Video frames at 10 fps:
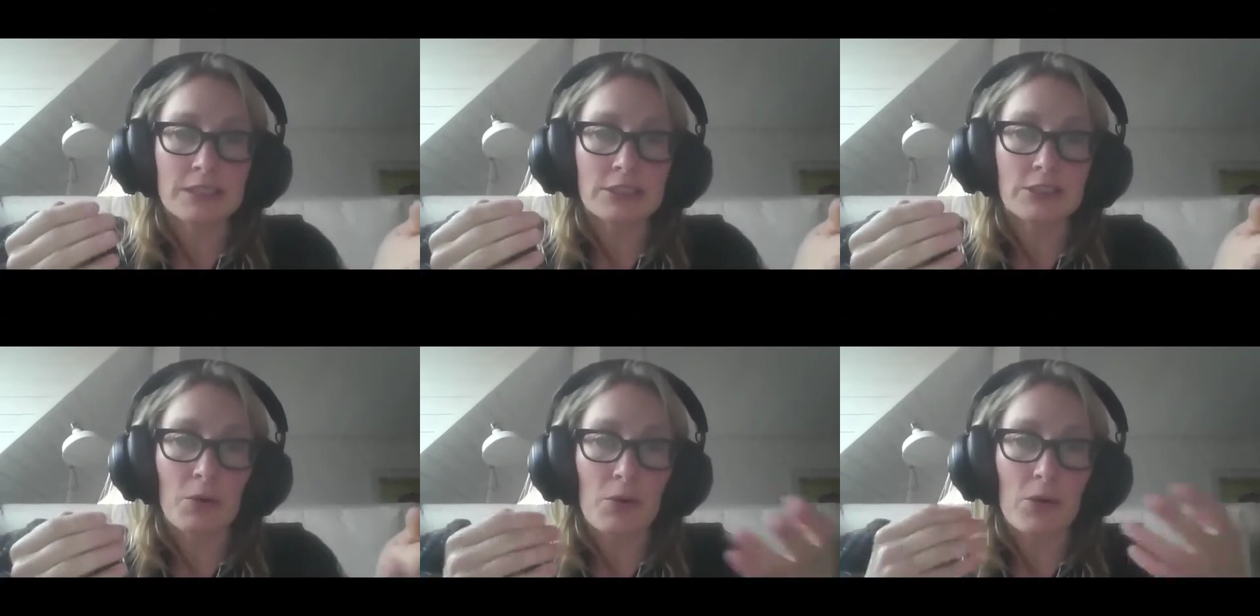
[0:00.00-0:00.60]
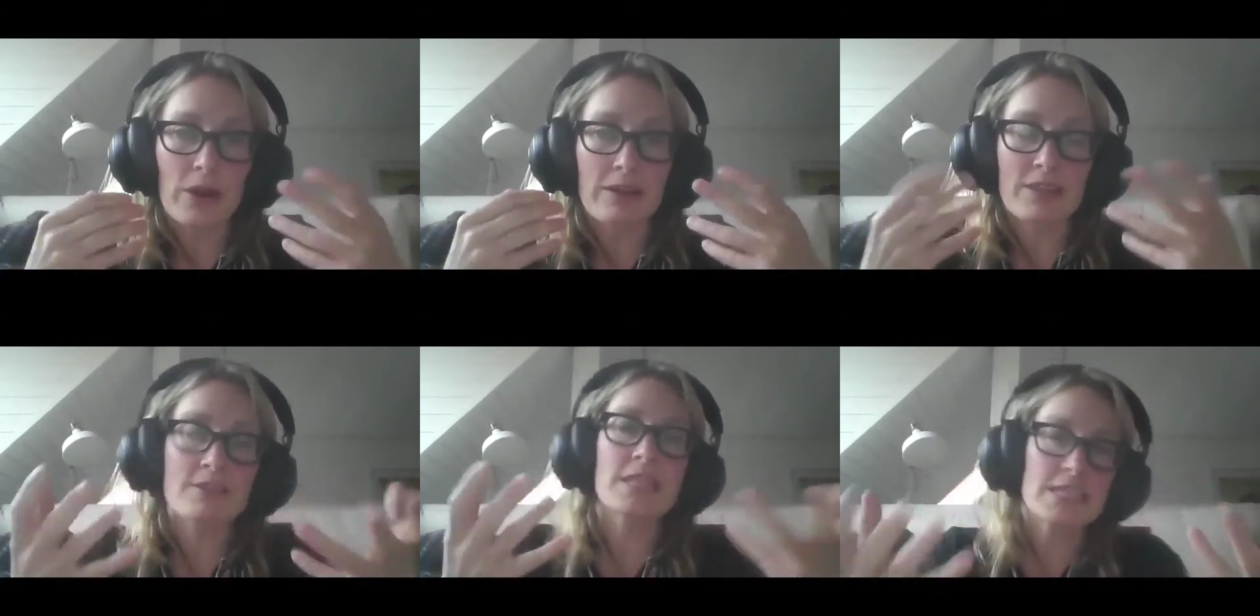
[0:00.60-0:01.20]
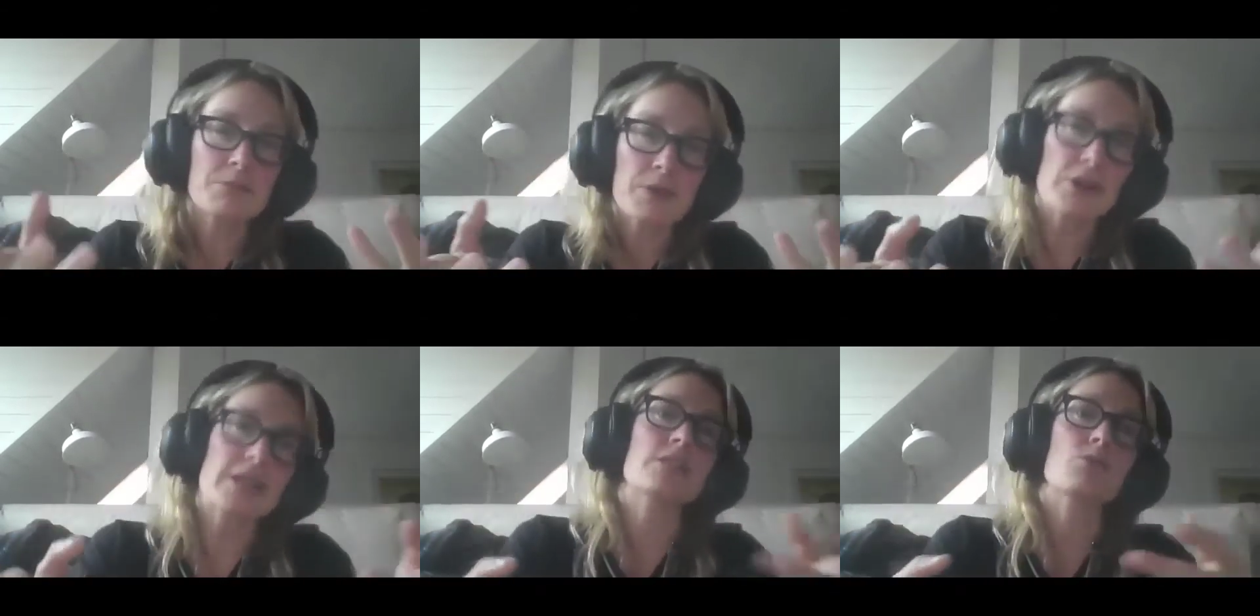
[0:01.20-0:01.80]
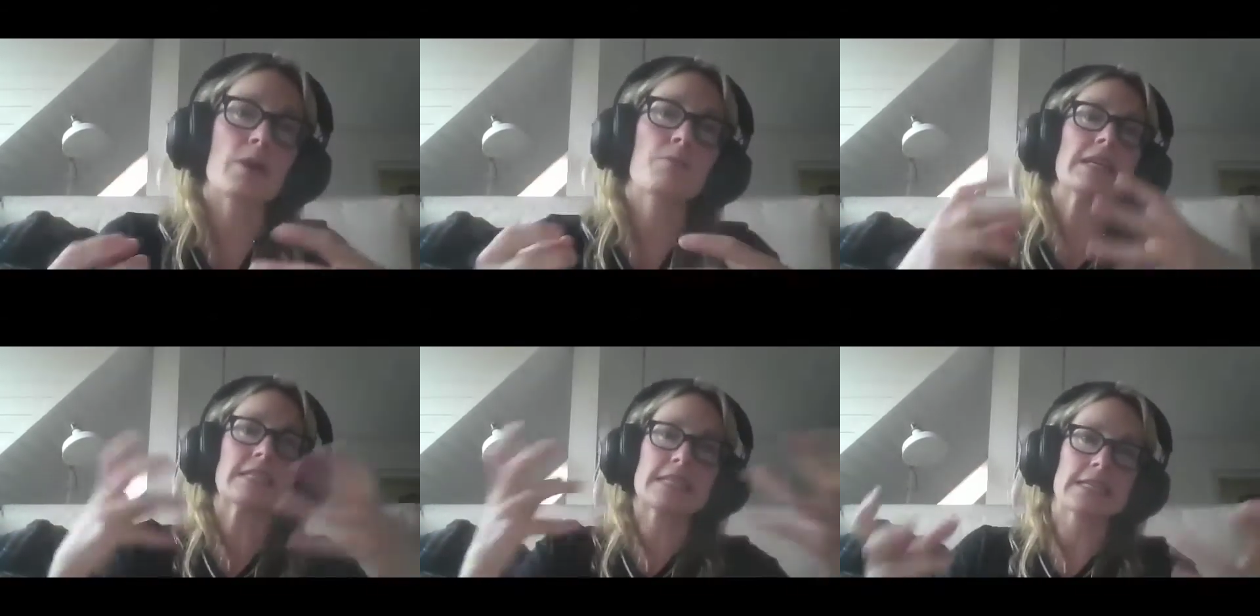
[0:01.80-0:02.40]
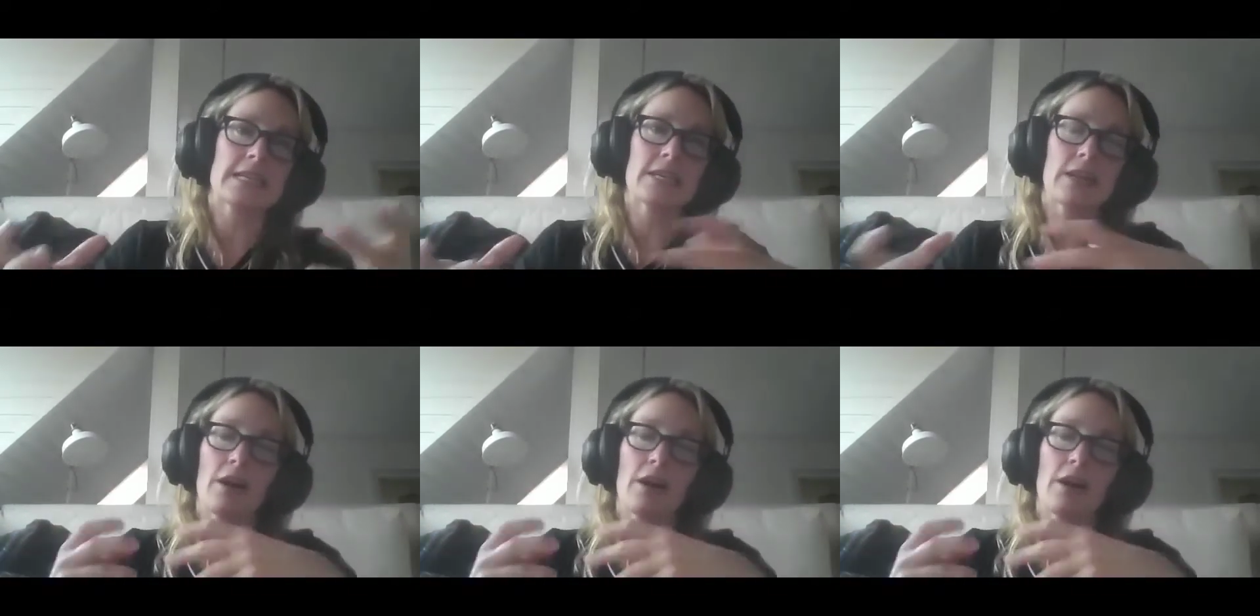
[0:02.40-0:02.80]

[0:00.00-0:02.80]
So there's an experience where basically